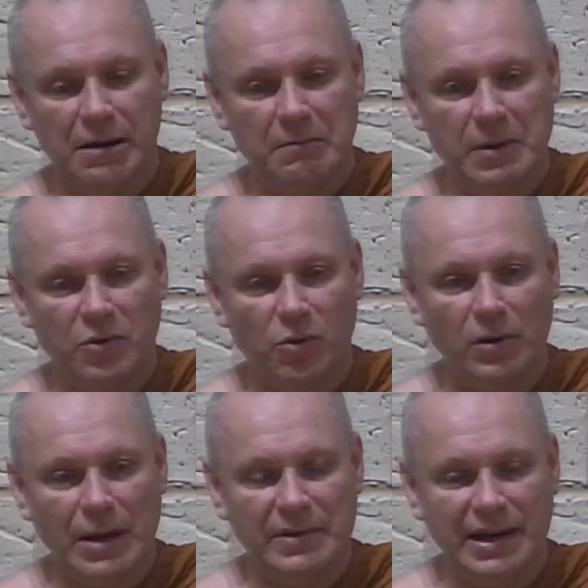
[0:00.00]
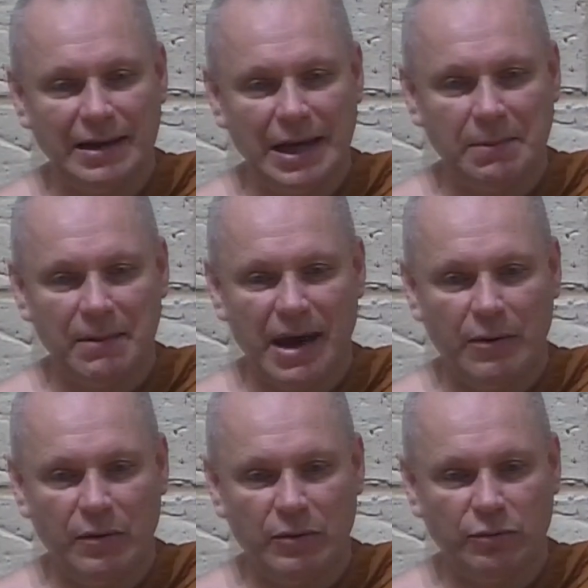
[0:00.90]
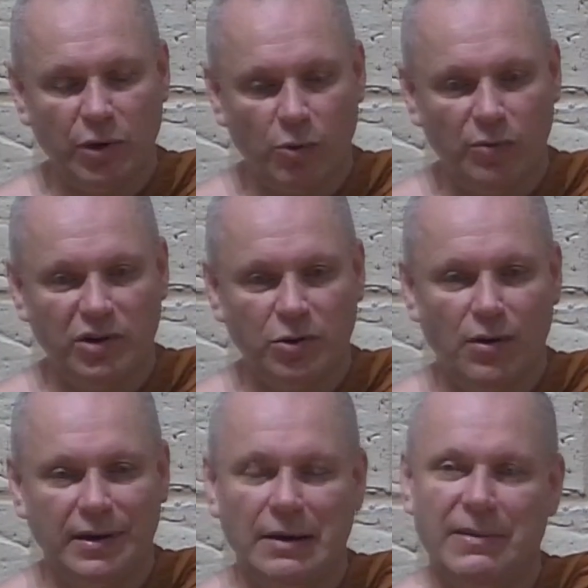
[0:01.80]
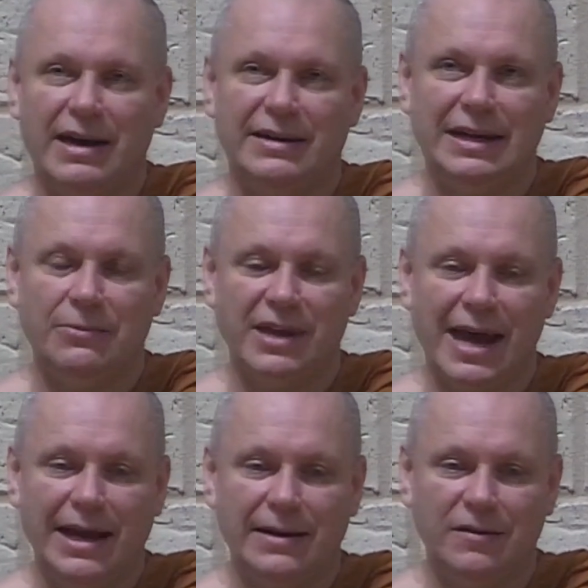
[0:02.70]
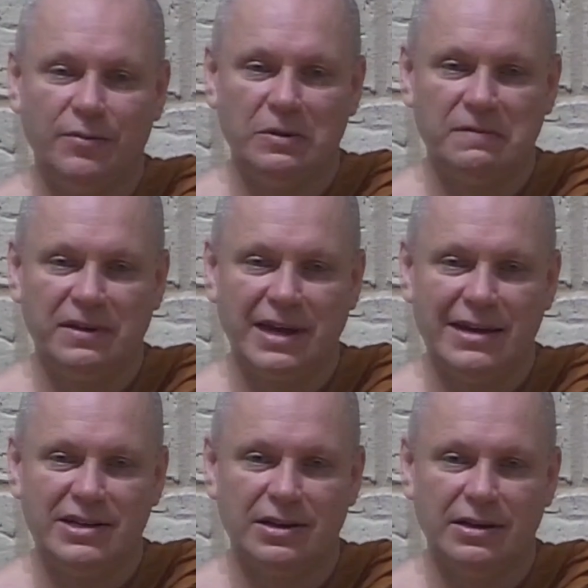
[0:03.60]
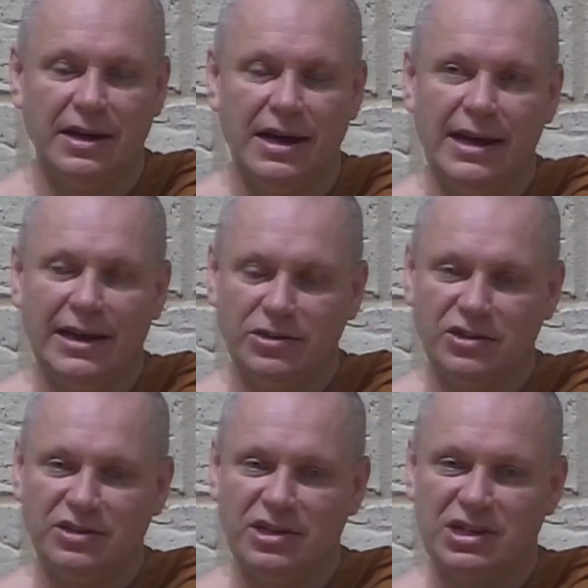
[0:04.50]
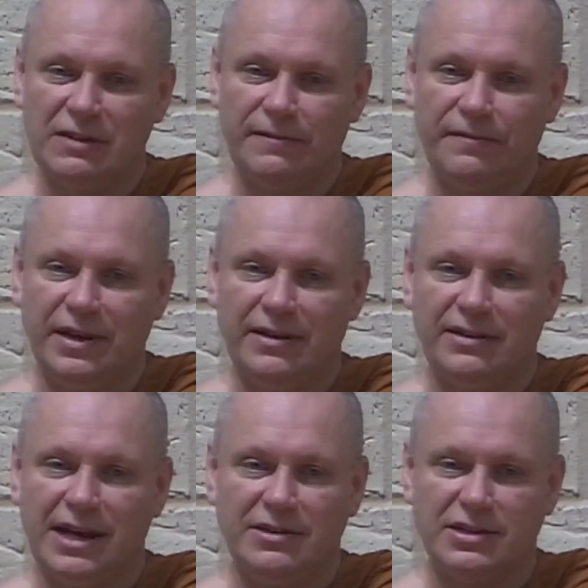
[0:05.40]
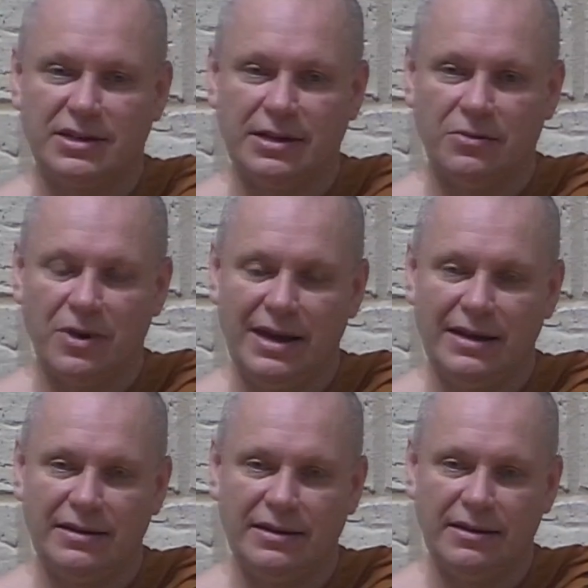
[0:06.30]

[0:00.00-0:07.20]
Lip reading: remember all I mean here, but what we're talking about here with active purification is just a shift in attention, right?